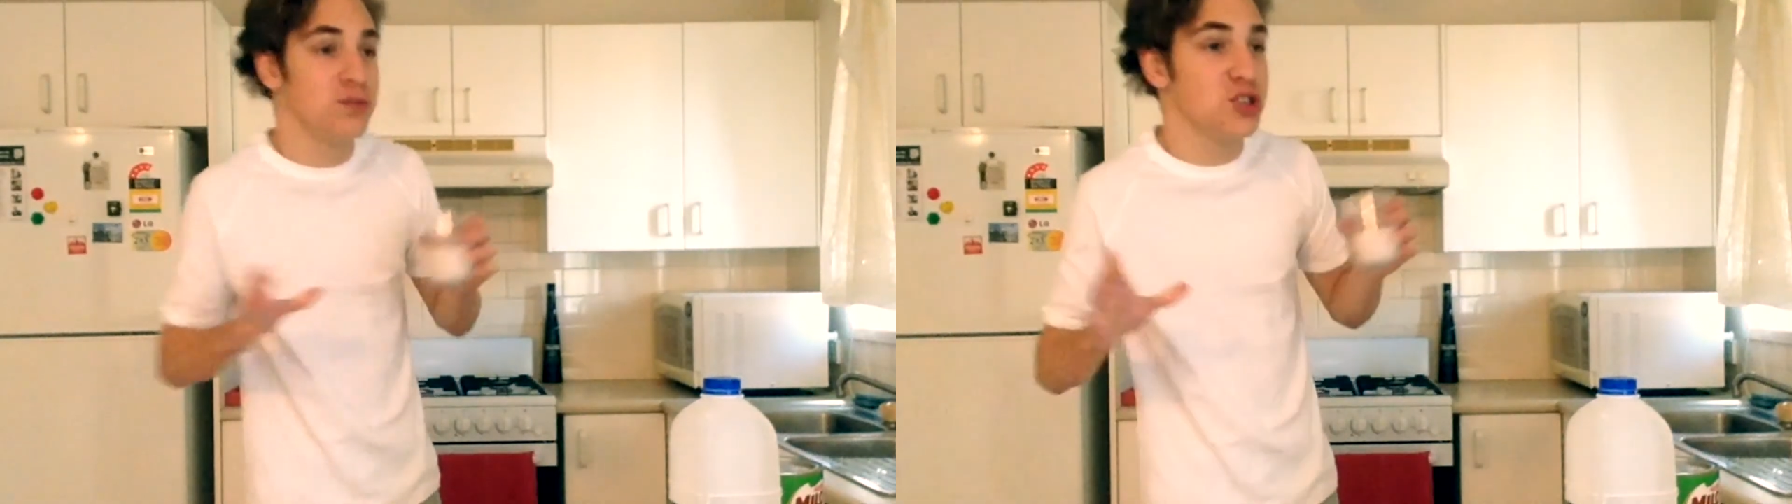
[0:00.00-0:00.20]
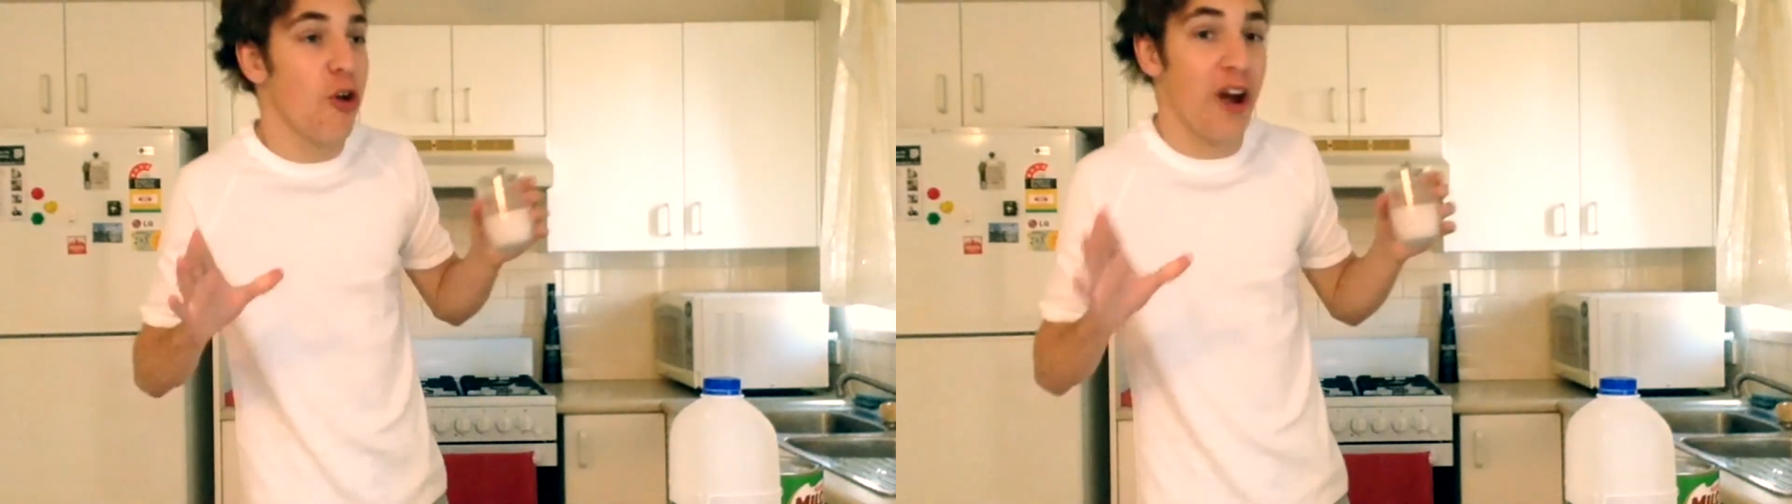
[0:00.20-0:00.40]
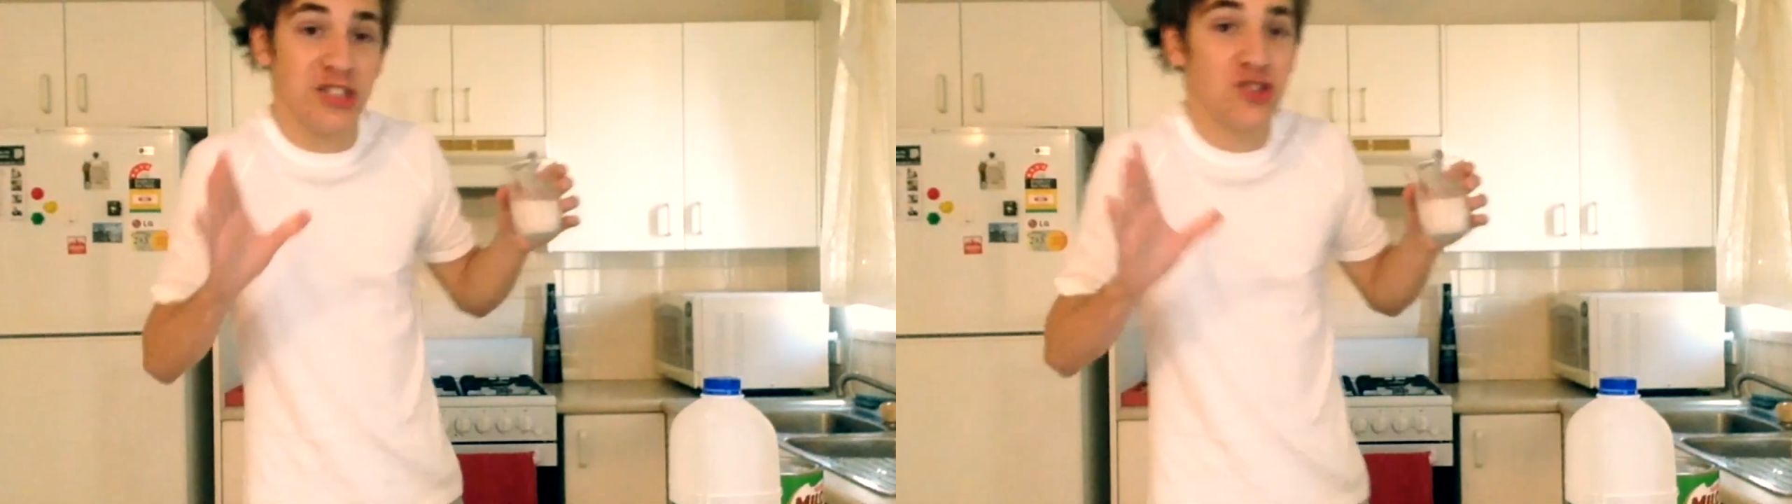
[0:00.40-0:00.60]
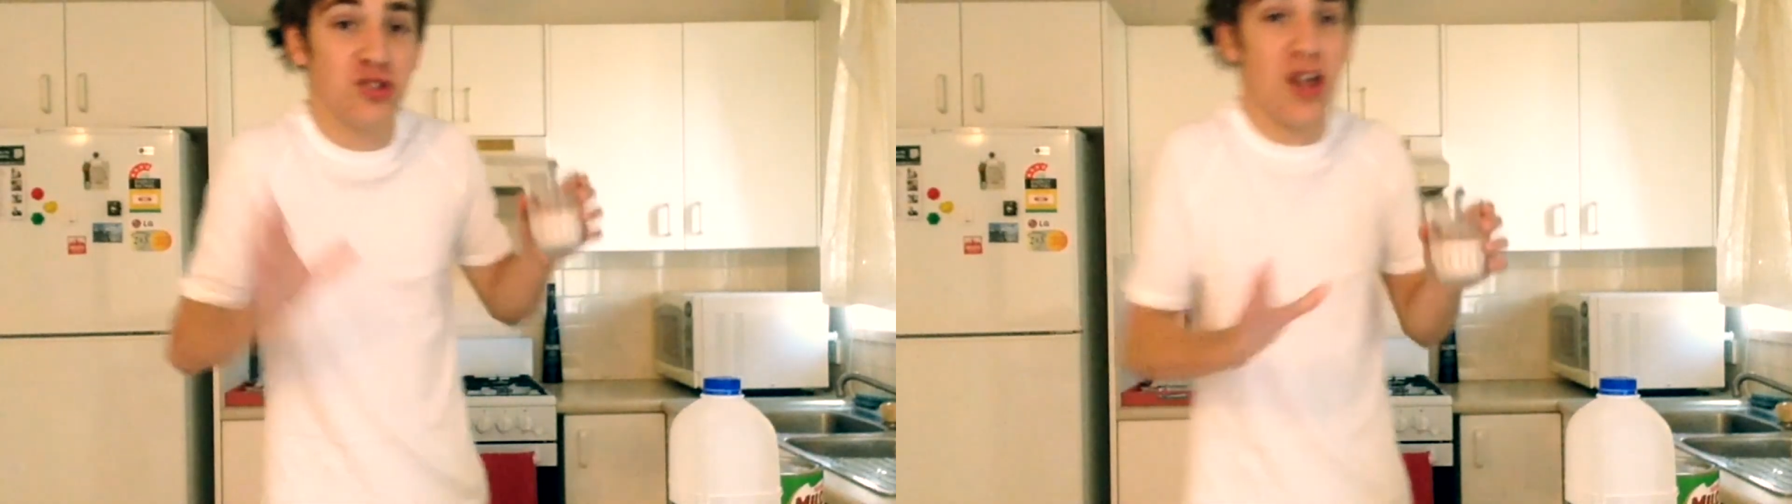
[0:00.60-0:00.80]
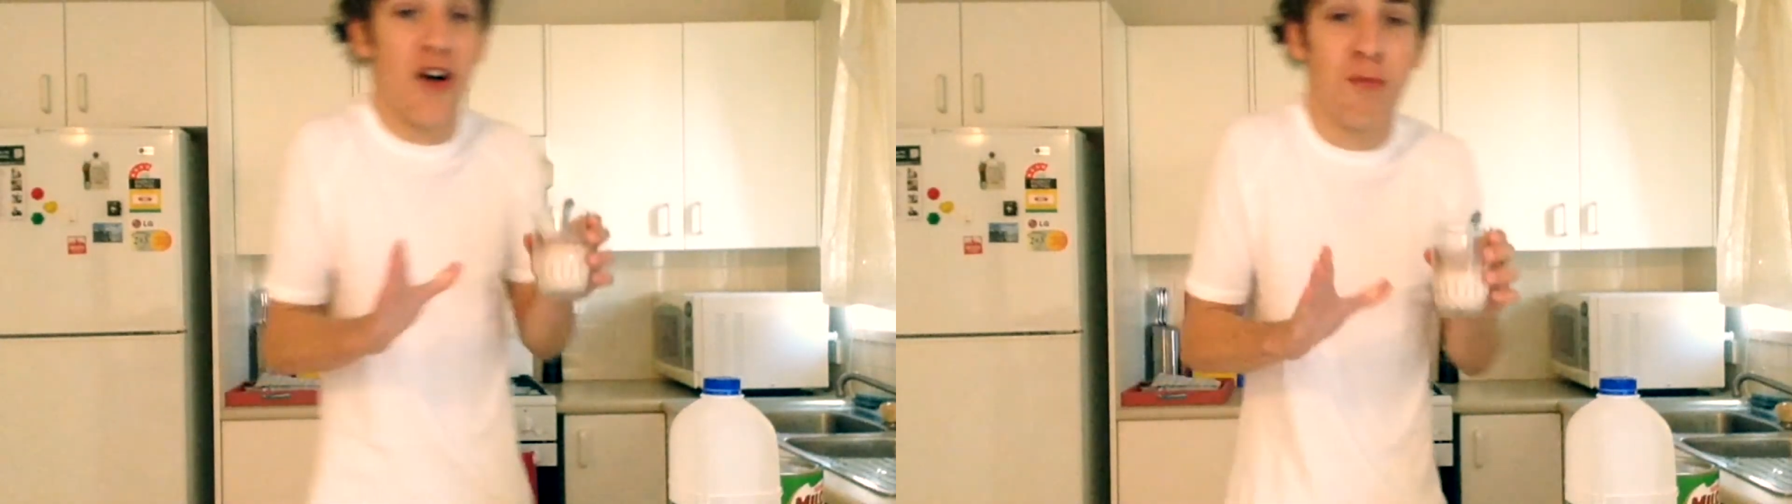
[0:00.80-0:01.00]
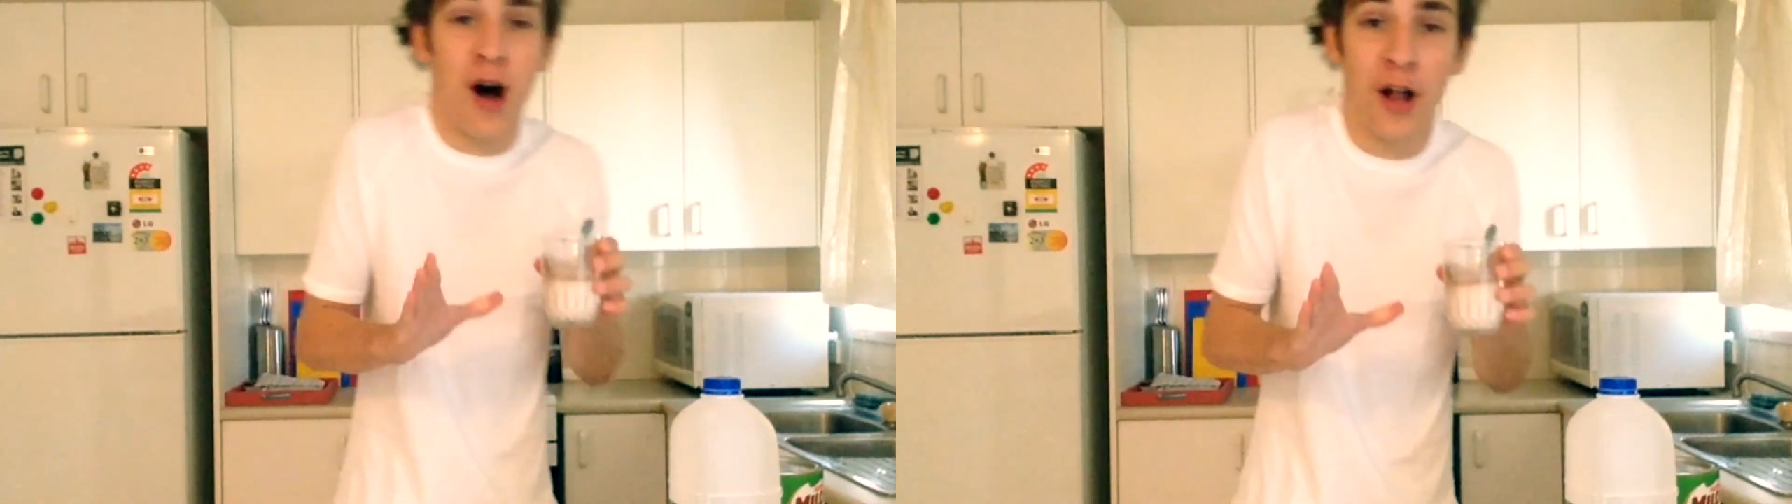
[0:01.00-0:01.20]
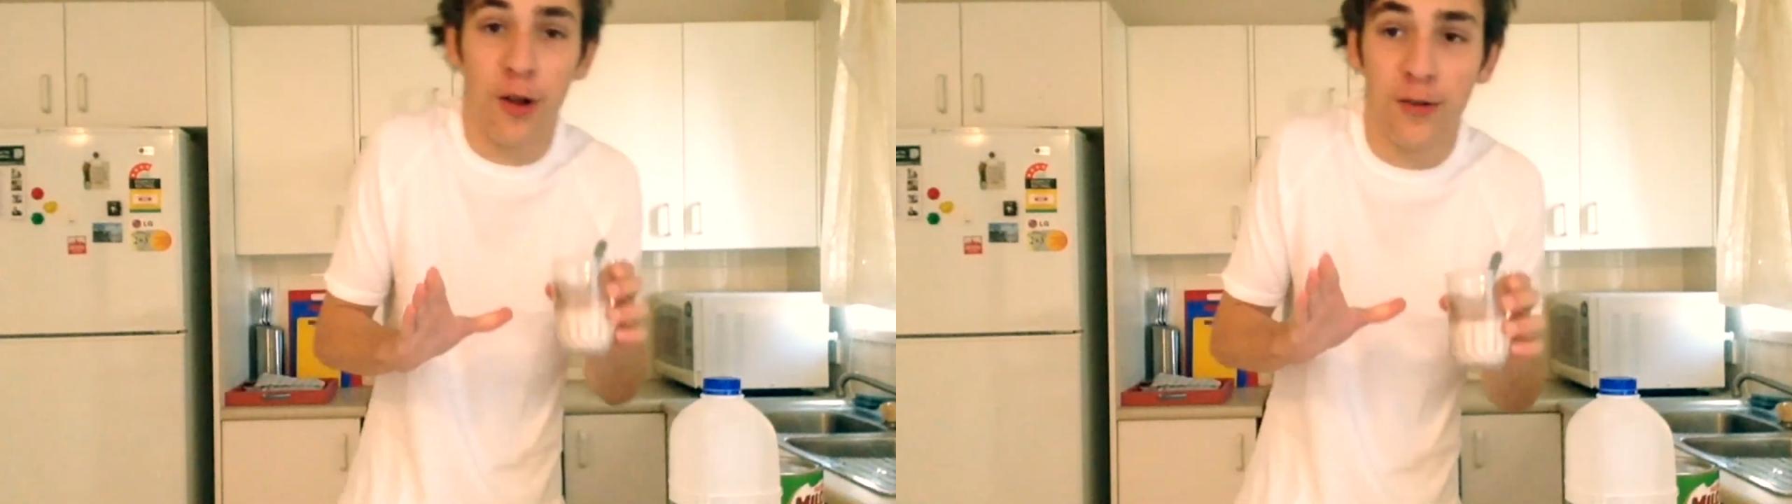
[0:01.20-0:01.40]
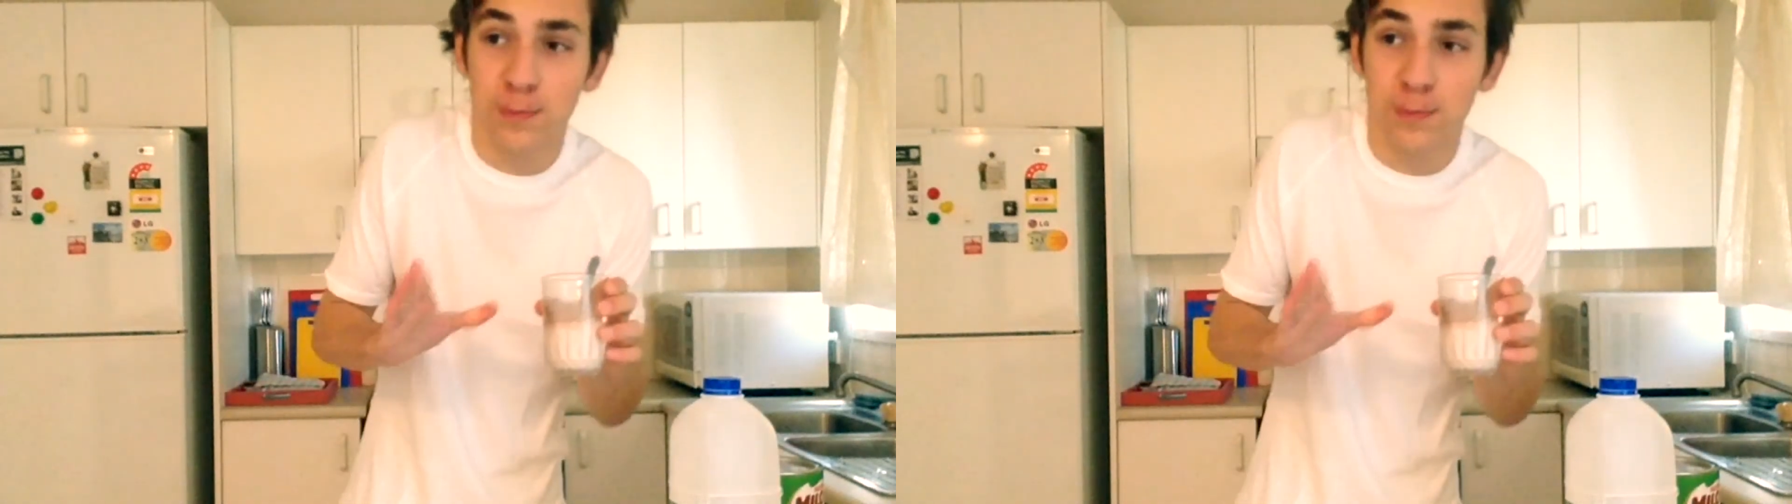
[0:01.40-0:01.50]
I'm sorry, I just love Milo.